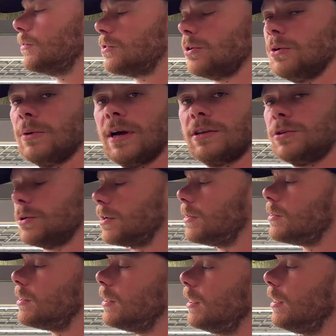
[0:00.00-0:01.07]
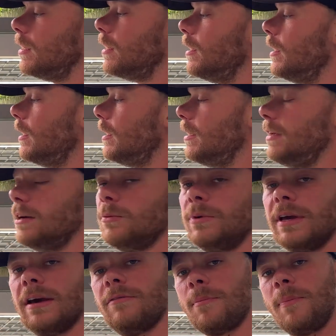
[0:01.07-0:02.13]
So as you can see here we
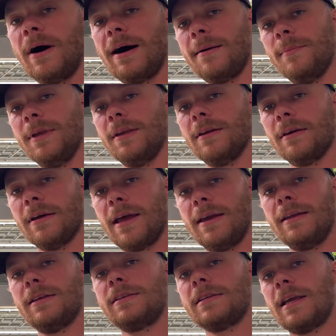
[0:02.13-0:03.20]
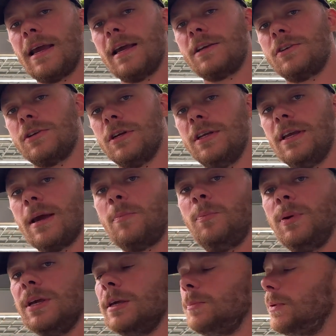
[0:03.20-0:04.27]
have a par meter, and it's actually a
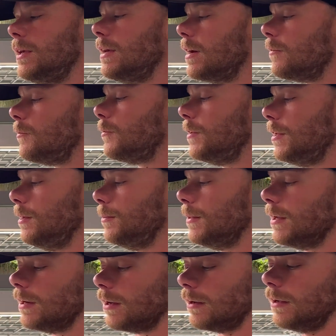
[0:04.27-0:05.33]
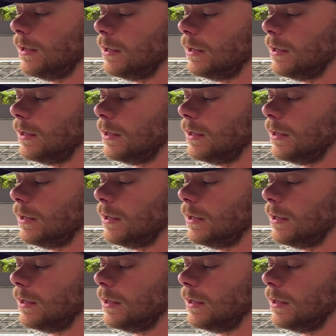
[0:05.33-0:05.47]
PPFD meter.